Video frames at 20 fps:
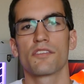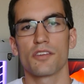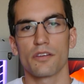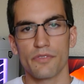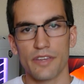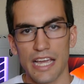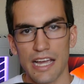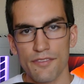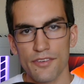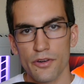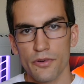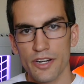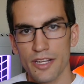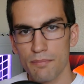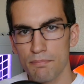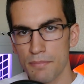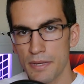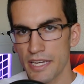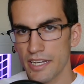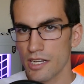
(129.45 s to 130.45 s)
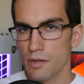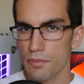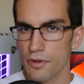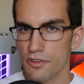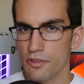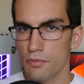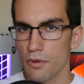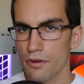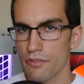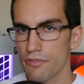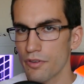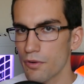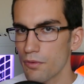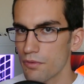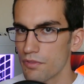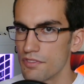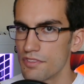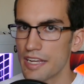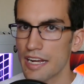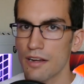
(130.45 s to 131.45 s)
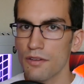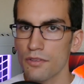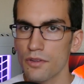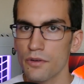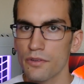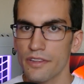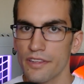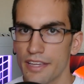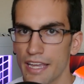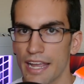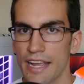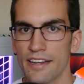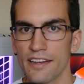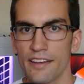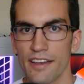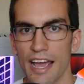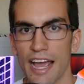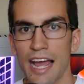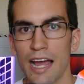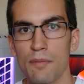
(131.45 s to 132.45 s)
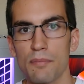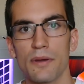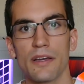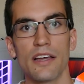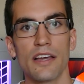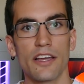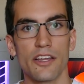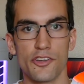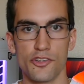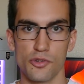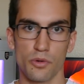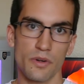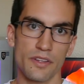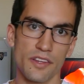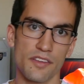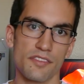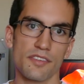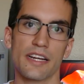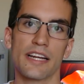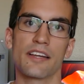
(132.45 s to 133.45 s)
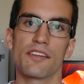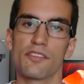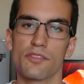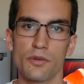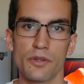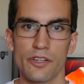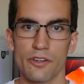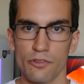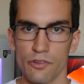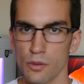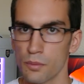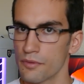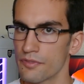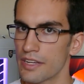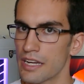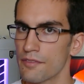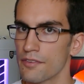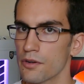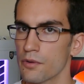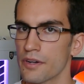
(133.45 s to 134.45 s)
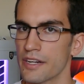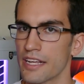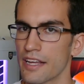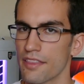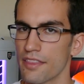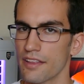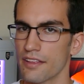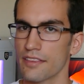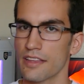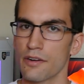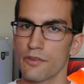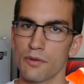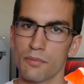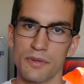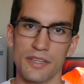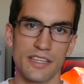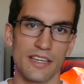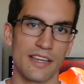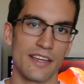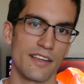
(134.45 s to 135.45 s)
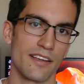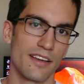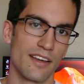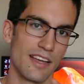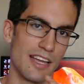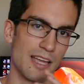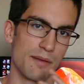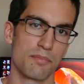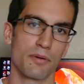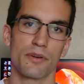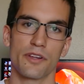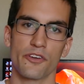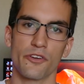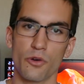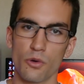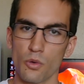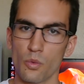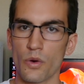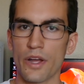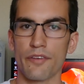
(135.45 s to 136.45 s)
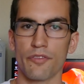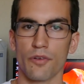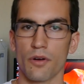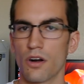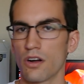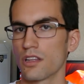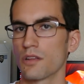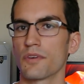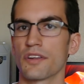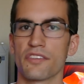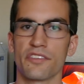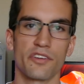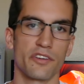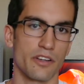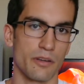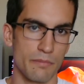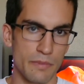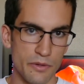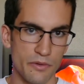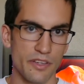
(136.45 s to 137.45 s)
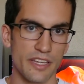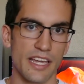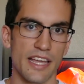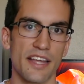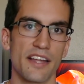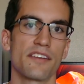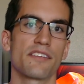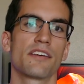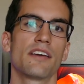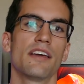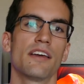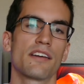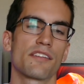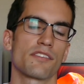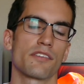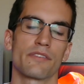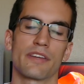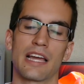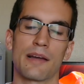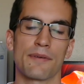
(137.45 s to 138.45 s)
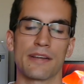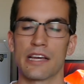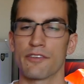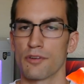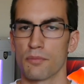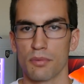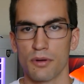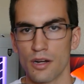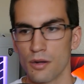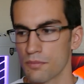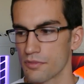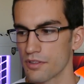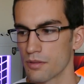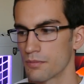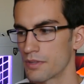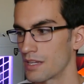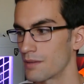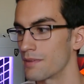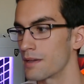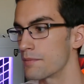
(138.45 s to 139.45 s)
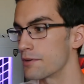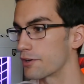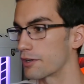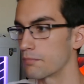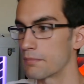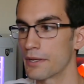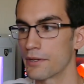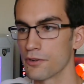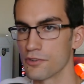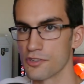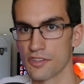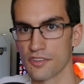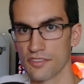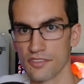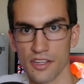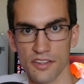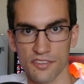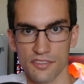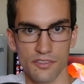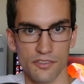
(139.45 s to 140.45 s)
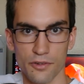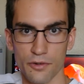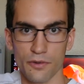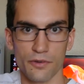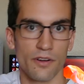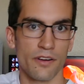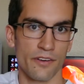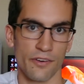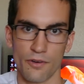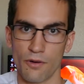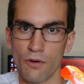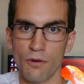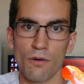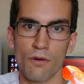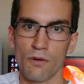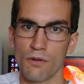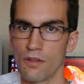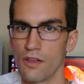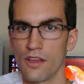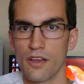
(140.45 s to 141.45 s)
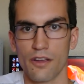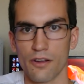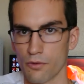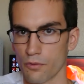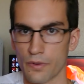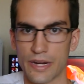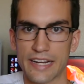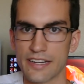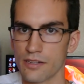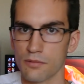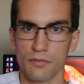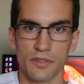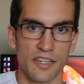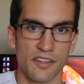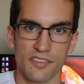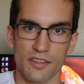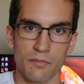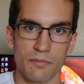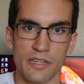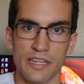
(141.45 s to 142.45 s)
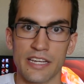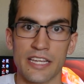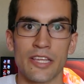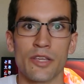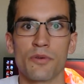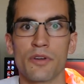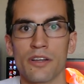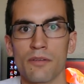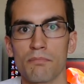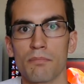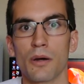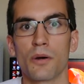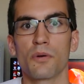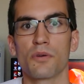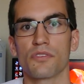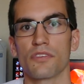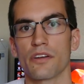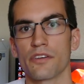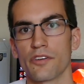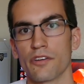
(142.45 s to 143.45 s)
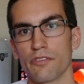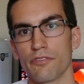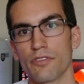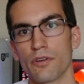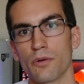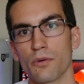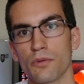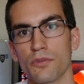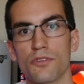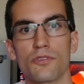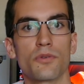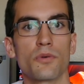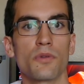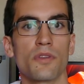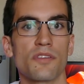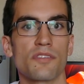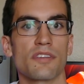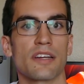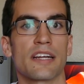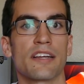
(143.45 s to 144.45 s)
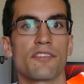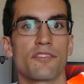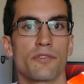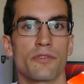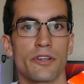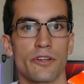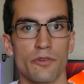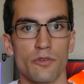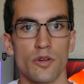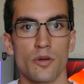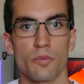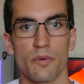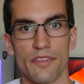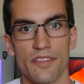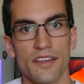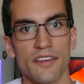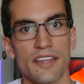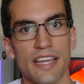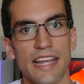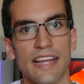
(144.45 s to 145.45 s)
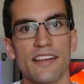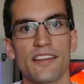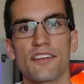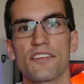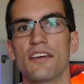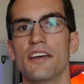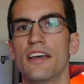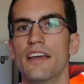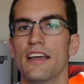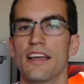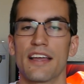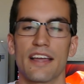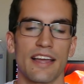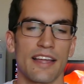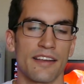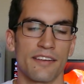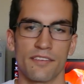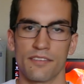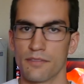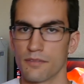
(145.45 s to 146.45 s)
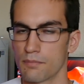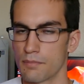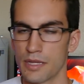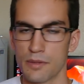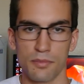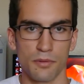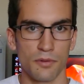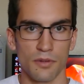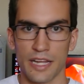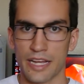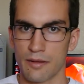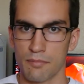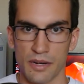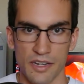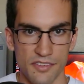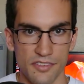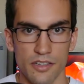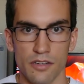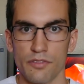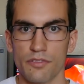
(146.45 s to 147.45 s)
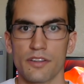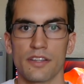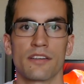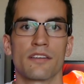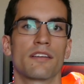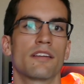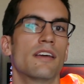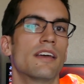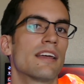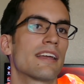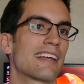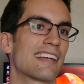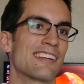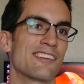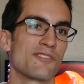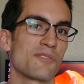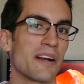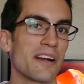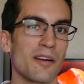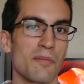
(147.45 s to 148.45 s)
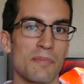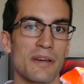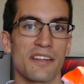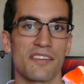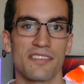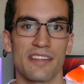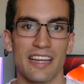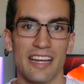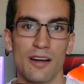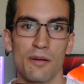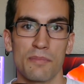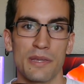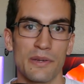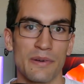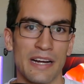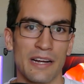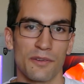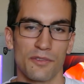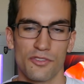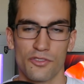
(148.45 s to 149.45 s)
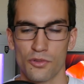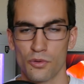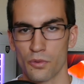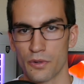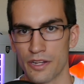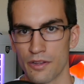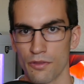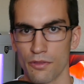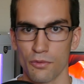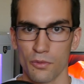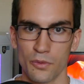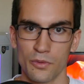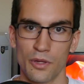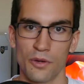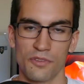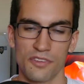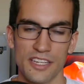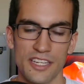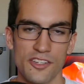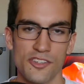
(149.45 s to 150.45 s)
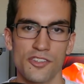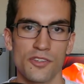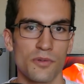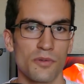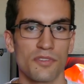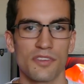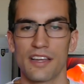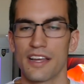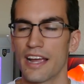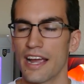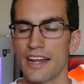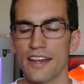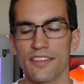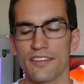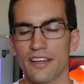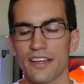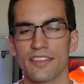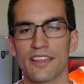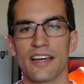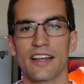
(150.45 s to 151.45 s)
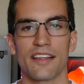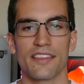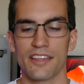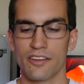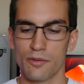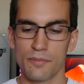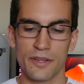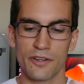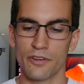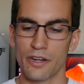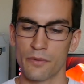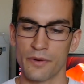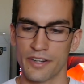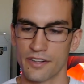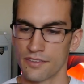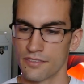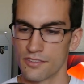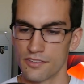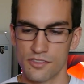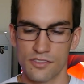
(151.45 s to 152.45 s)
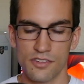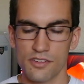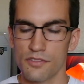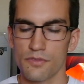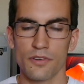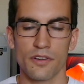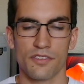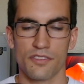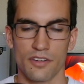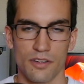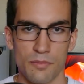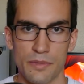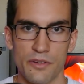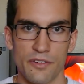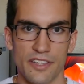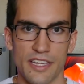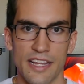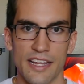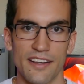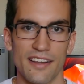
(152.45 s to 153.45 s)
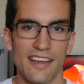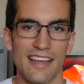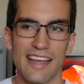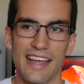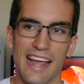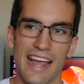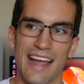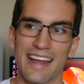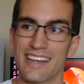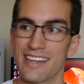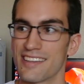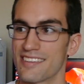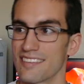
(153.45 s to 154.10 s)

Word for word: So if you haven't already, pick up your smartphone, download the Candid app, join the Science Studio group if you haven't already. I think that would be a, a pretty cool way for all of us to communicate. So if you happen to have a problem someday, maybe your computer just doesn't turn on at all, randomly someday you can post on your phone to the Science Studio group within Candid, and people like myself can can try our best to help you out, sort you through those issues, anything like that. I think would be a great way to just for us to communicate, and